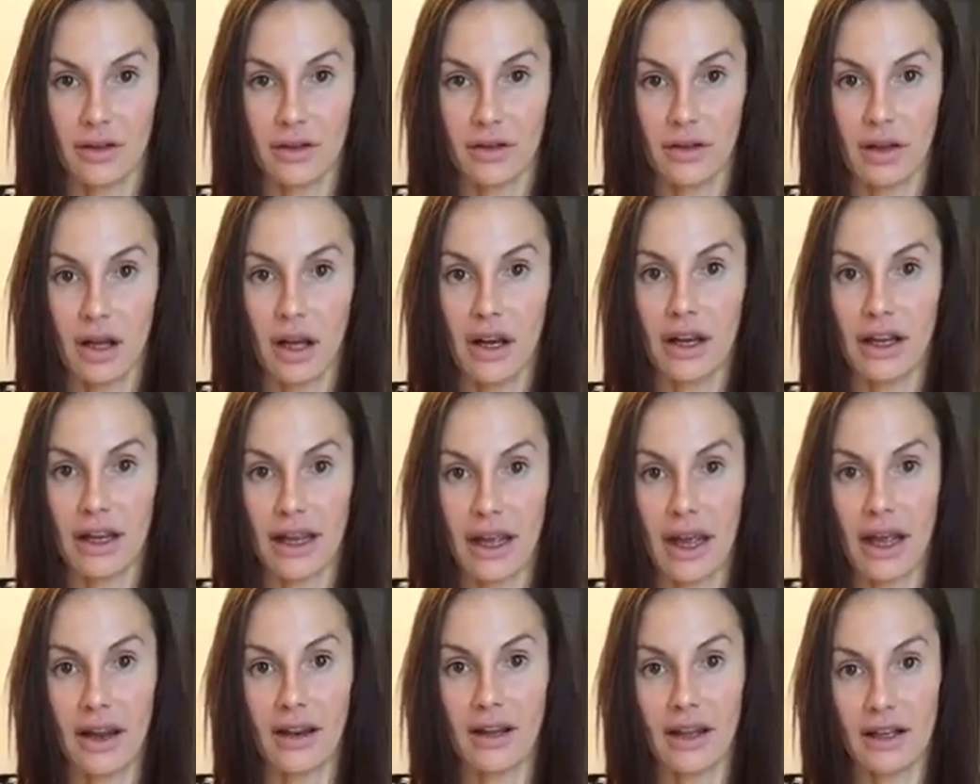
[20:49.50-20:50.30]
And
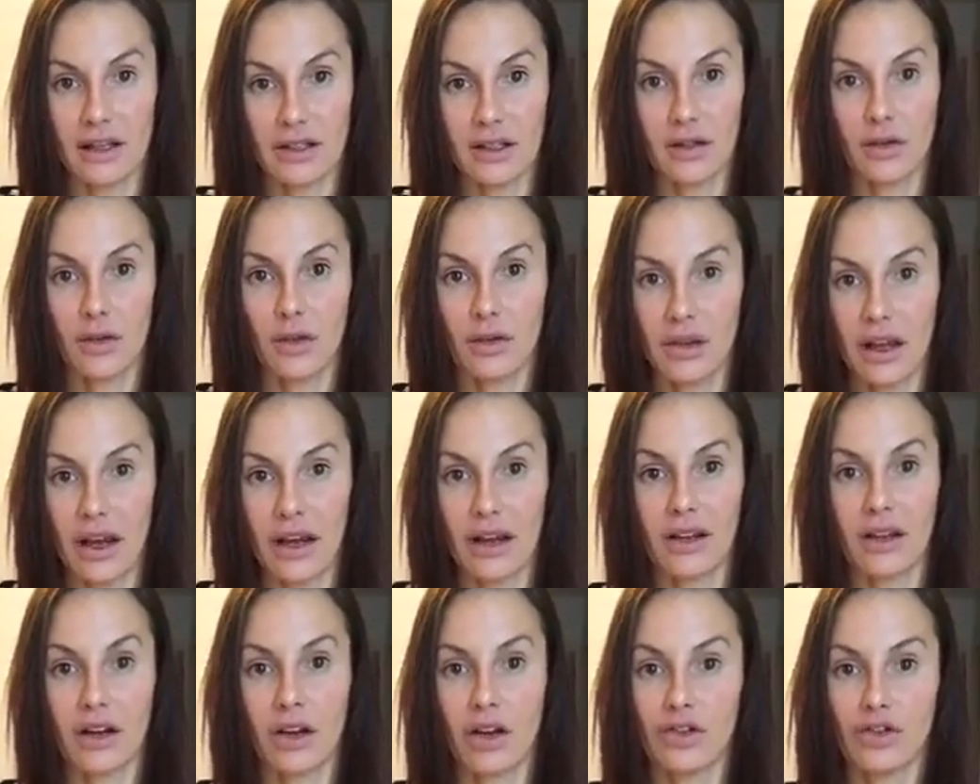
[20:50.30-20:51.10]
again,
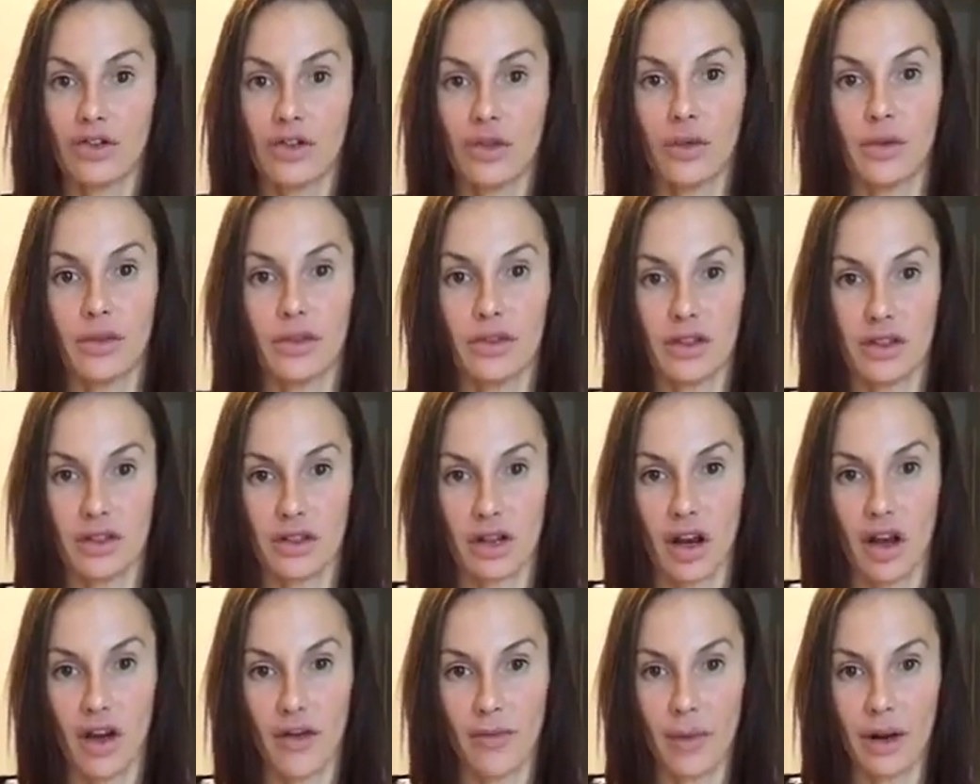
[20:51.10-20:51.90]
that contributes to a
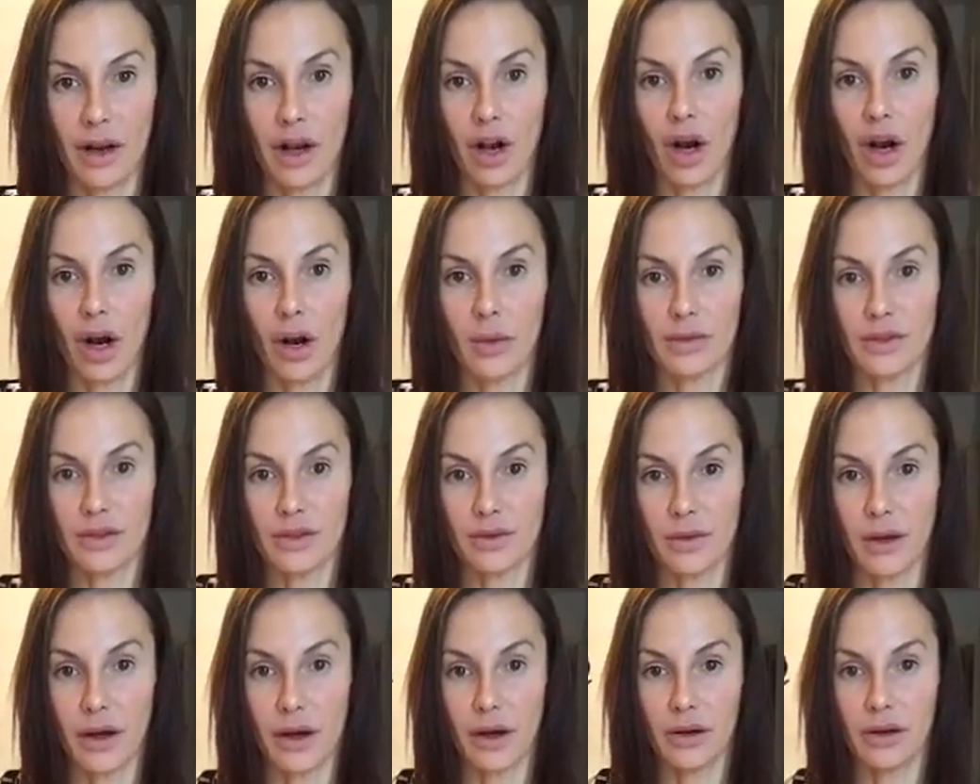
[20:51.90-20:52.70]
lot of my carbs as
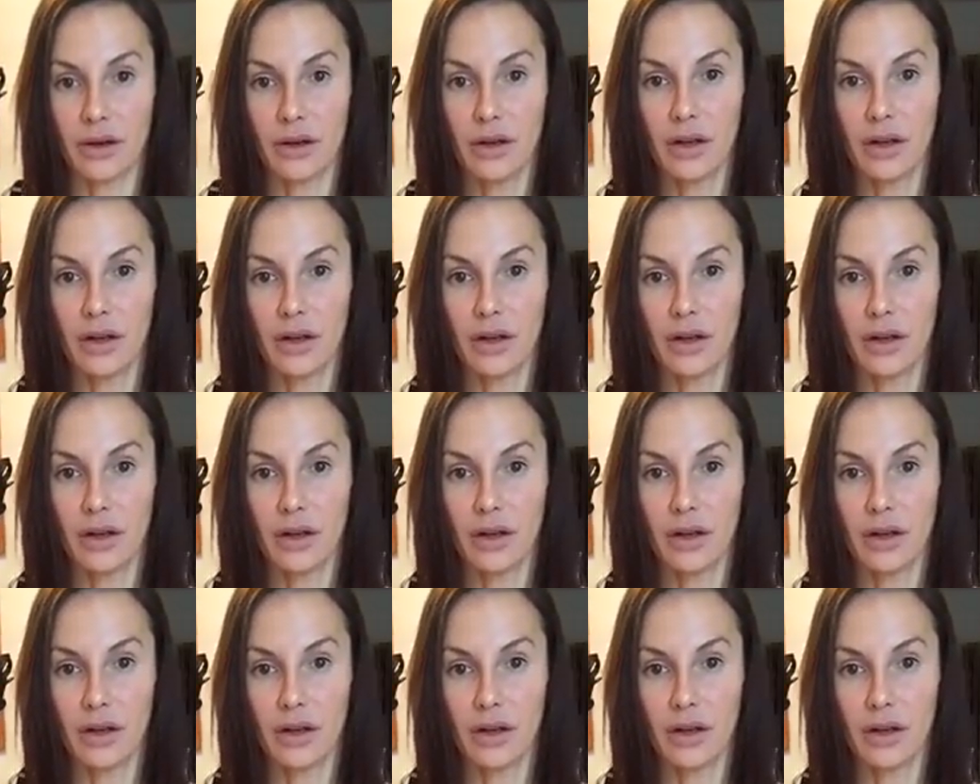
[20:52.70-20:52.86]
well.